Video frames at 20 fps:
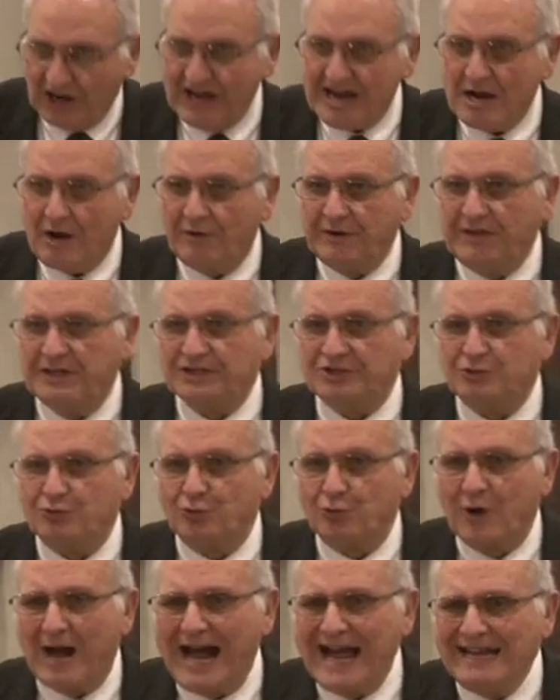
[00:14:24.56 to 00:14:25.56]
lay on his
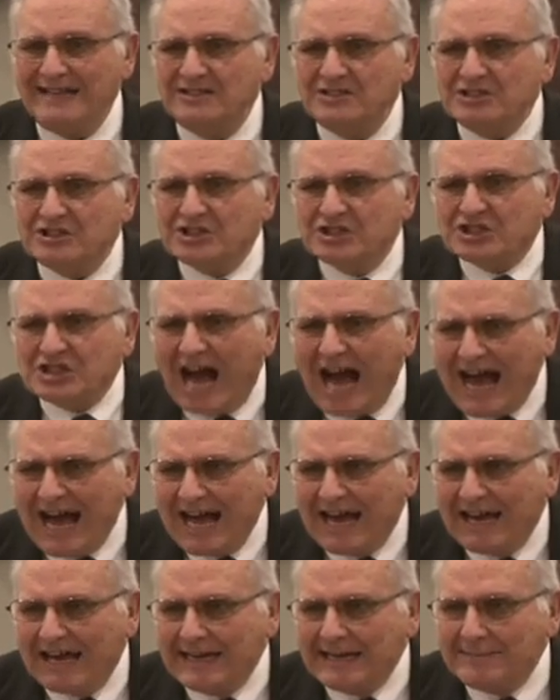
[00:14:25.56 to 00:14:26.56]
right
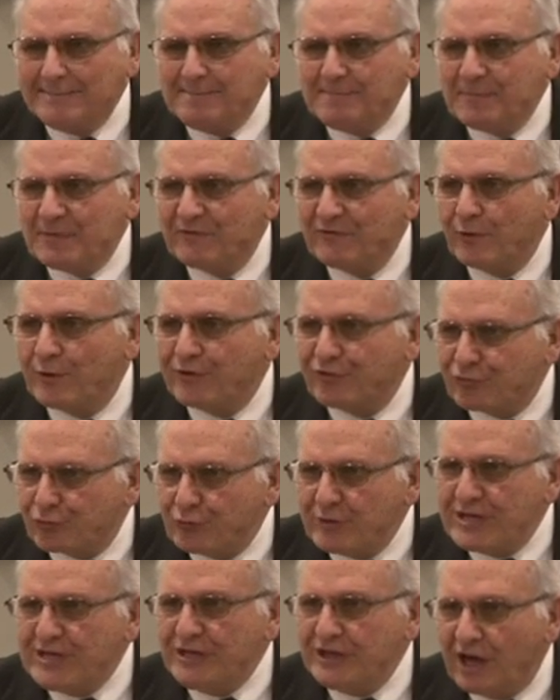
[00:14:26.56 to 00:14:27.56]
side for
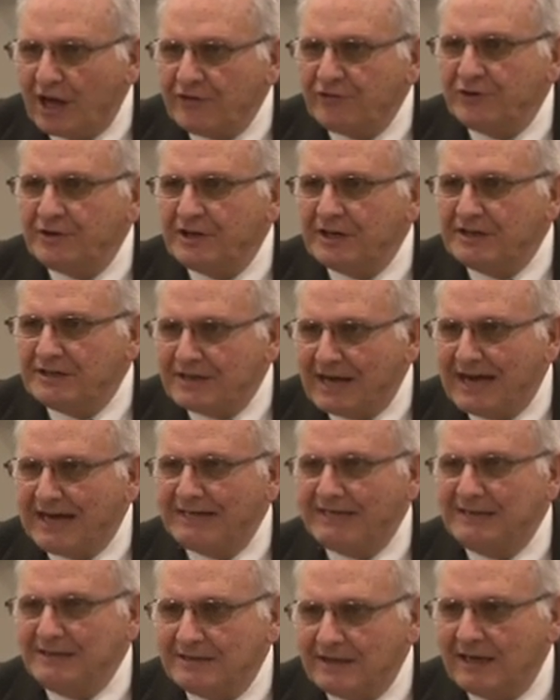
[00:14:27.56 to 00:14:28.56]

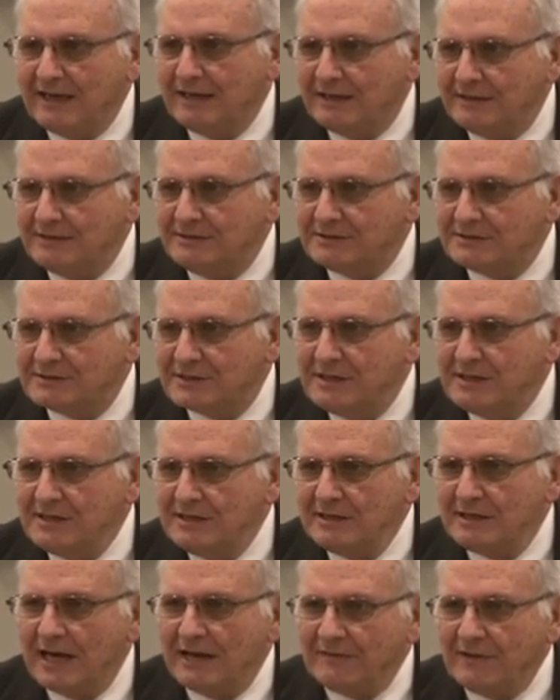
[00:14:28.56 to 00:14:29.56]
390 days
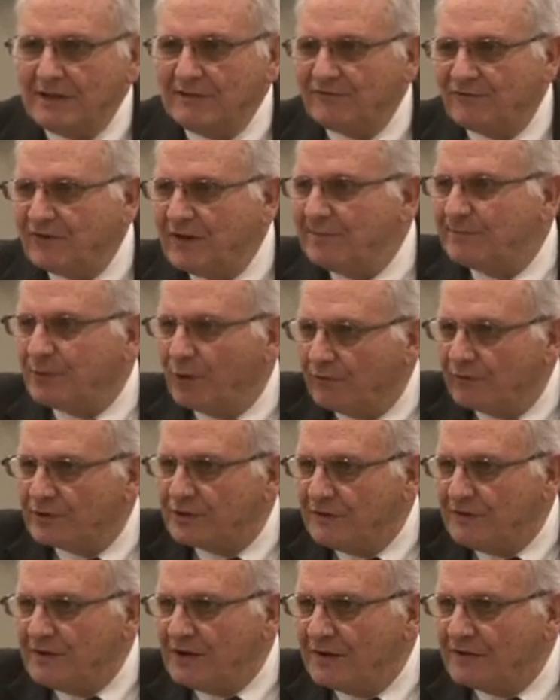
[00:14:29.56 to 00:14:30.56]
and then flipped over
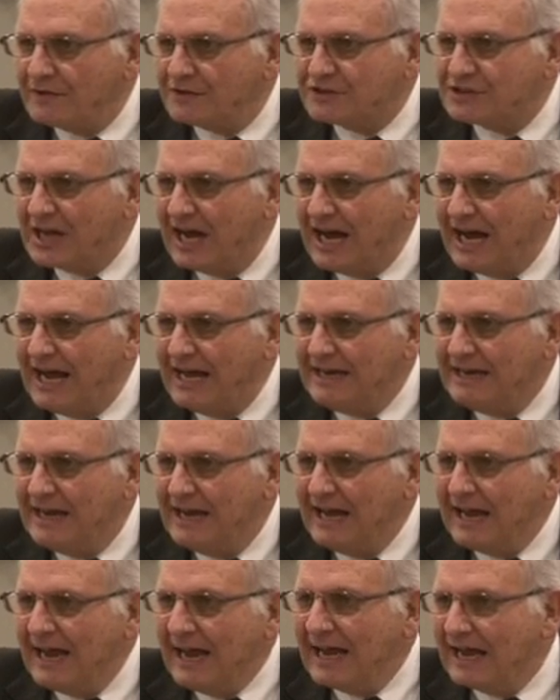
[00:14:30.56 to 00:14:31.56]
to the other side
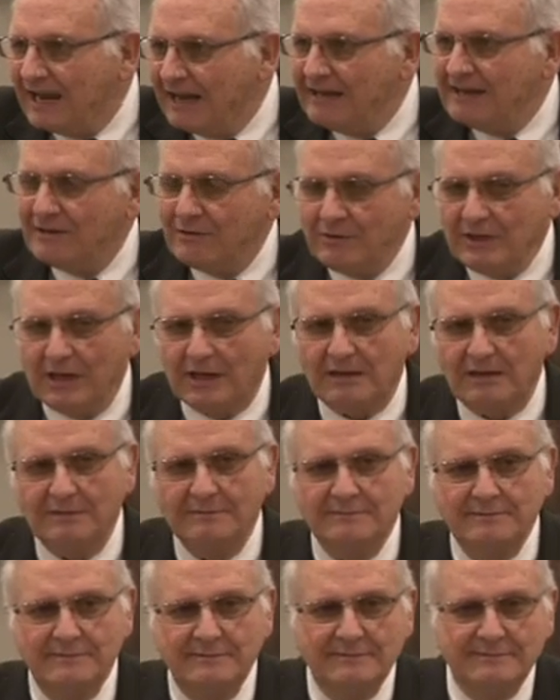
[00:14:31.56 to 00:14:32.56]
and laid on it.
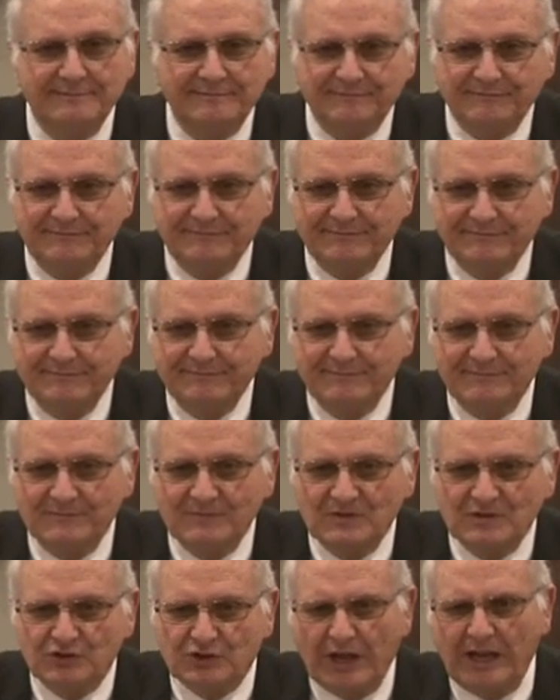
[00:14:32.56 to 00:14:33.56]

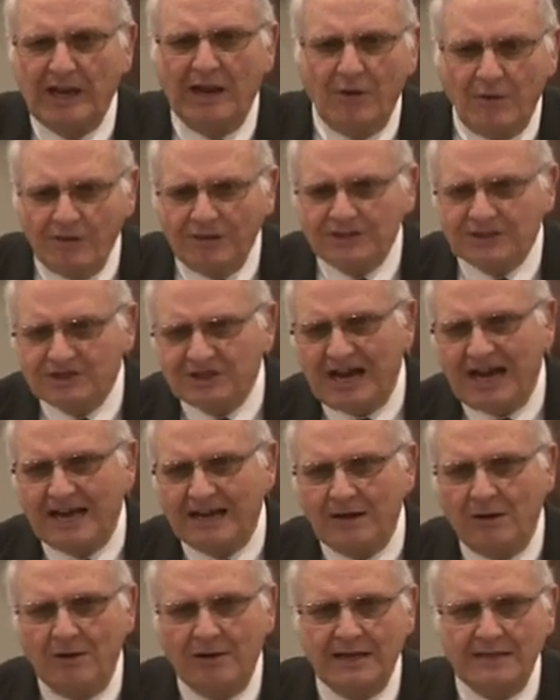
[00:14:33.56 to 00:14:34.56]
To lay on his
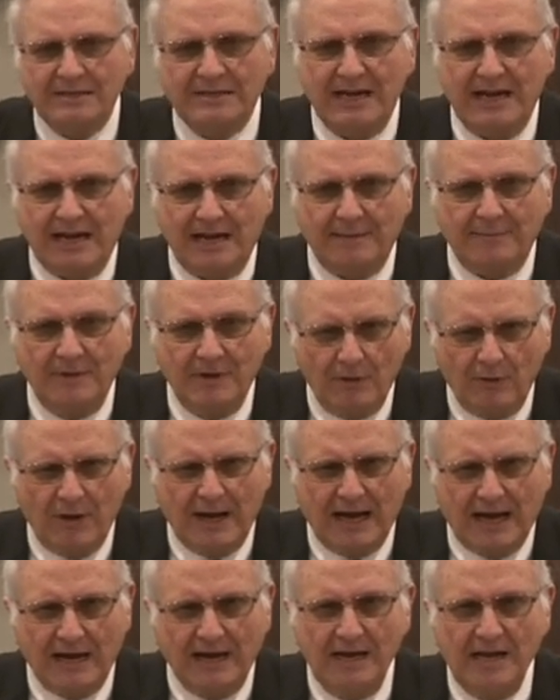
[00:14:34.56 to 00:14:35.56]
side all that time.
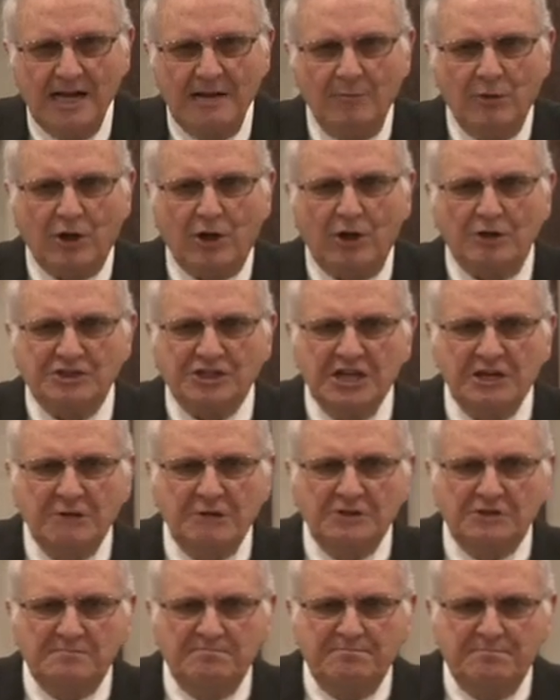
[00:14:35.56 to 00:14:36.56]
Why? Because he
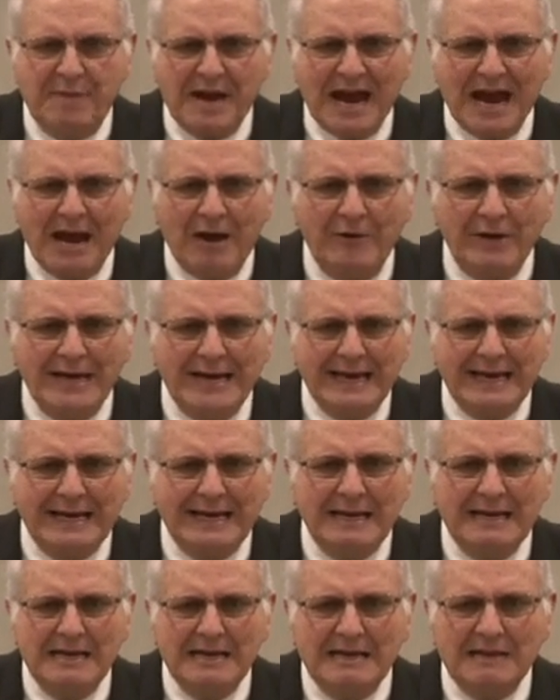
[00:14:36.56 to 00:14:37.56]
was
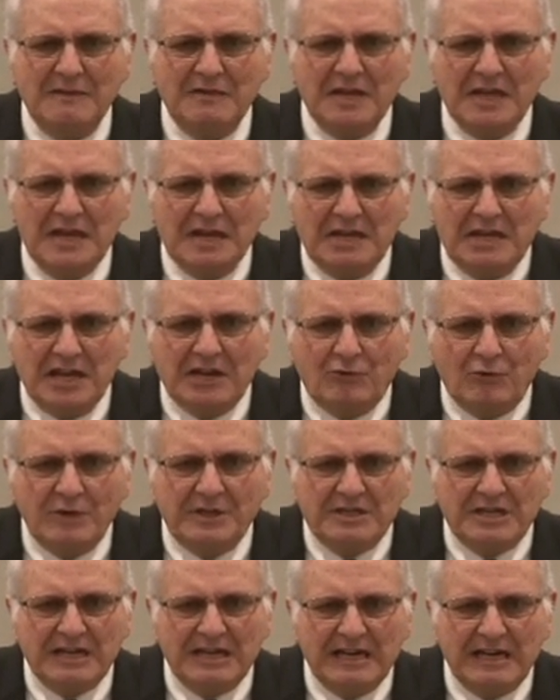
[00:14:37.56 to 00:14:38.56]
bearing the
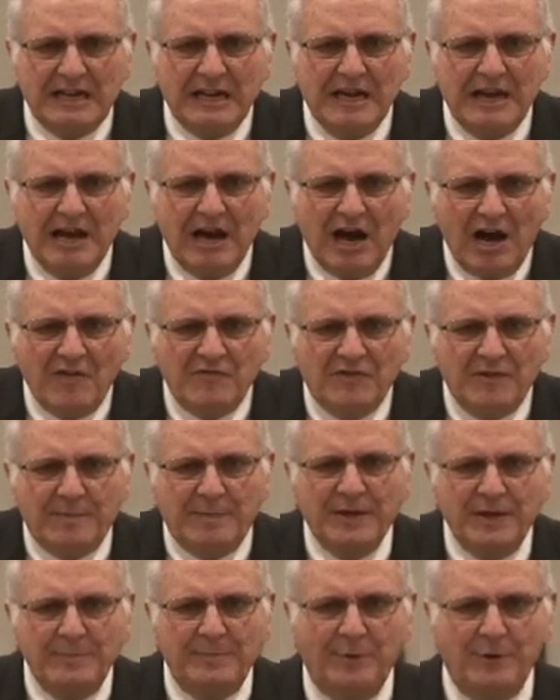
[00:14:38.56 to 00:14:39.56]
iniquity of the
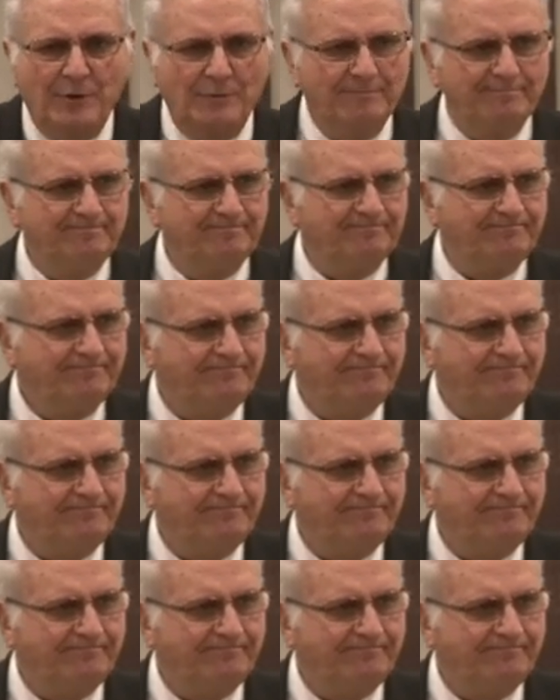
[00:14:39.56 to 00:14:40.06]
people.